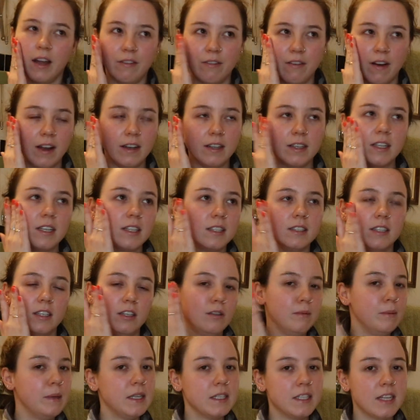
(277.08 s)
find it a
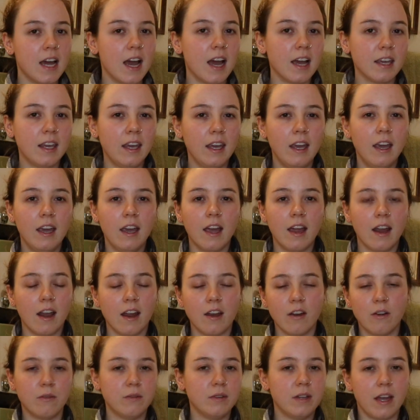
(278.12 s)
little bit tacky and
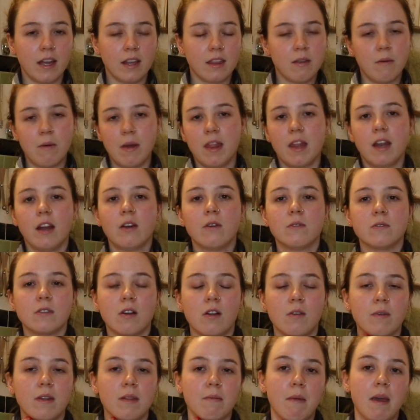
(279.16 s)
I don't like the way that it goes
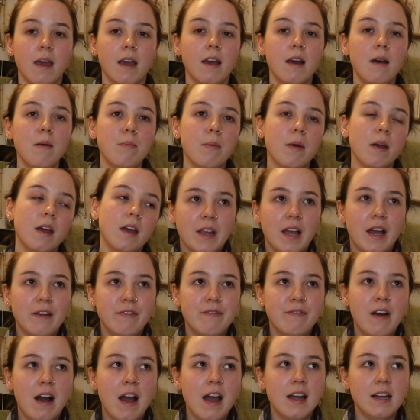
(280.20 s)
on with makeup. I
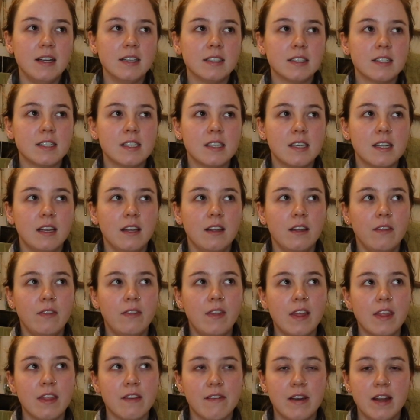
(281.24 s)
find
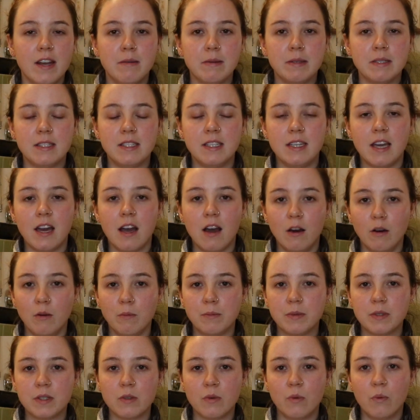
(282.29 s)
that the vitamin C
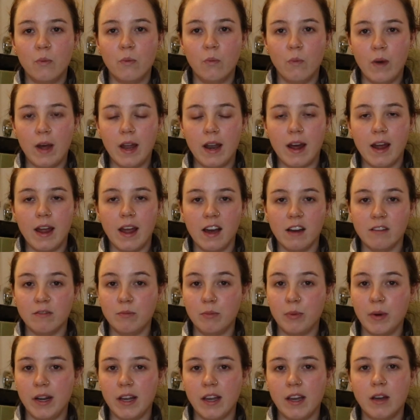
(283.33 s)
helps when I
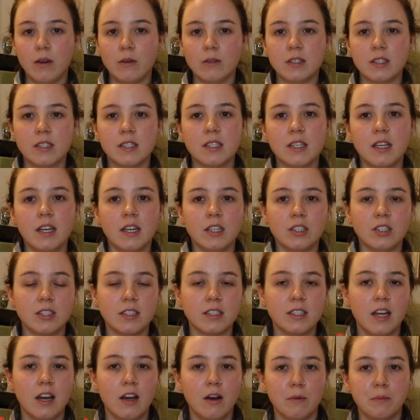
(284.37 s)
have breakouts. It
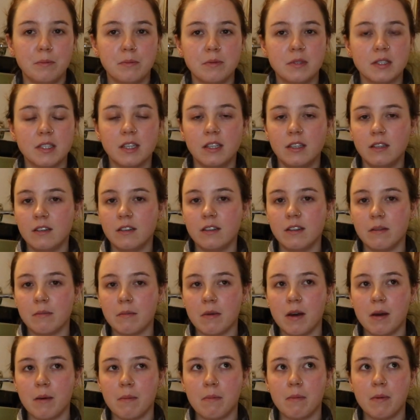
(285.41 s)
just helps clear them
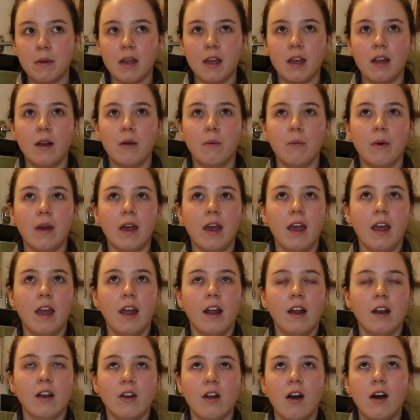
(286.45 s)
up in a
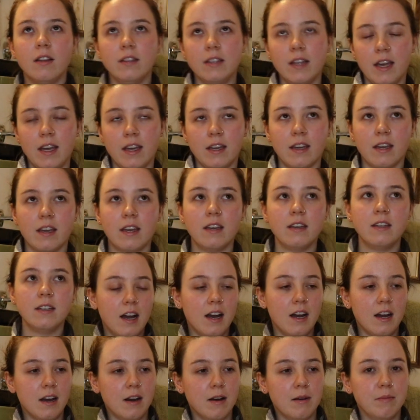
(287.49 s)
way, not like
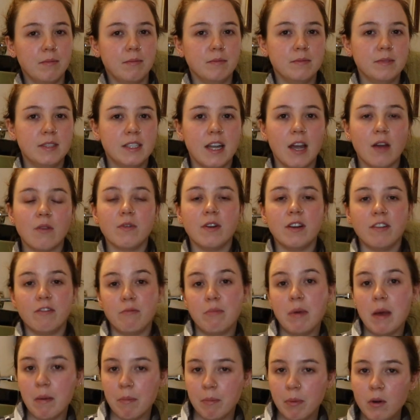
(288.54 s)
to get rid of
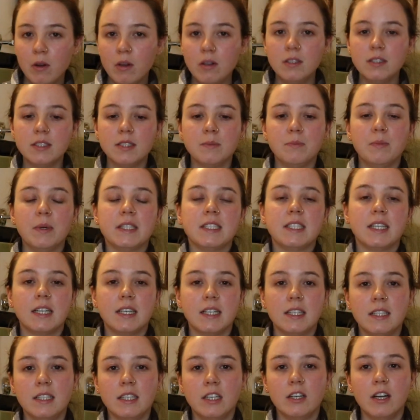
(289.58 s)
pimples, but to
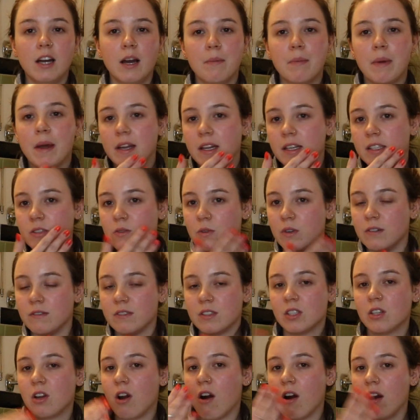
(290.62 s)
clear up any sort of
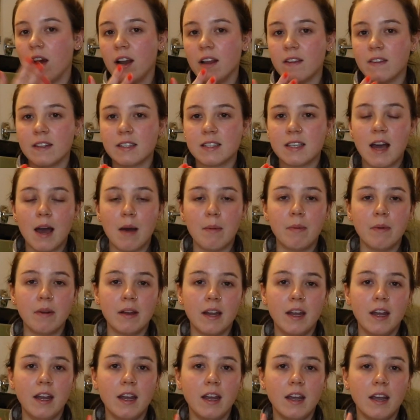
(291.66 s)
scarring that's
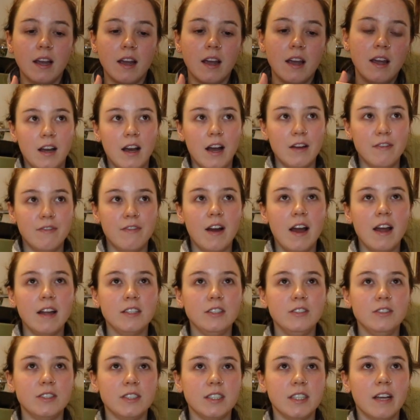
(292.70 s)
happening. I
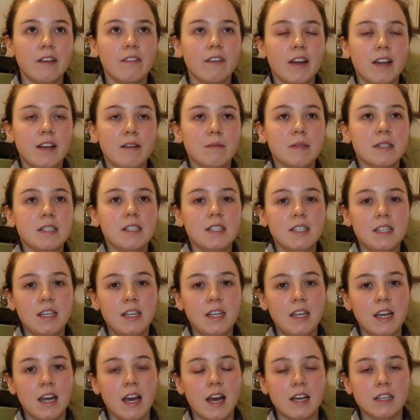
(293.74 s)
find using a vitamin
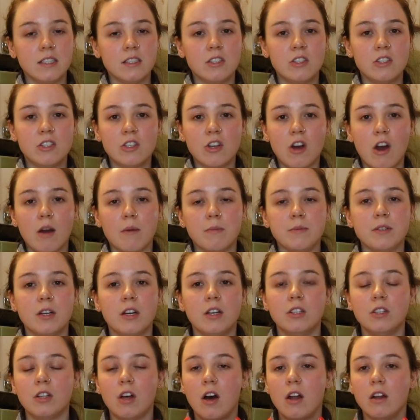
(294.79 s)
C has stopped
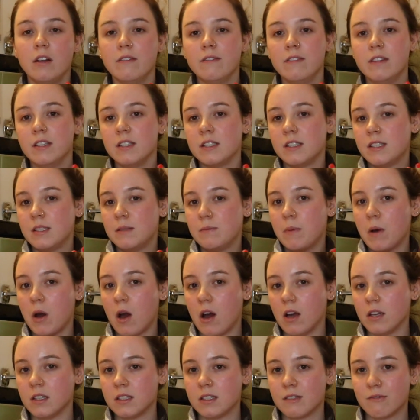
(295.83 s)
a lot of the
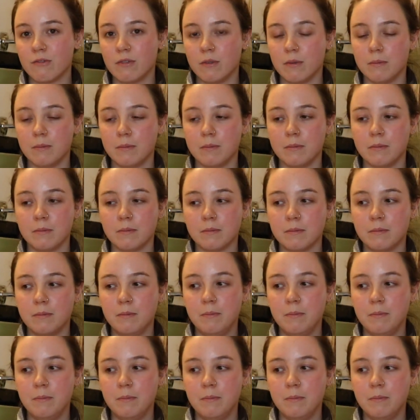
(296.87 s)
spots from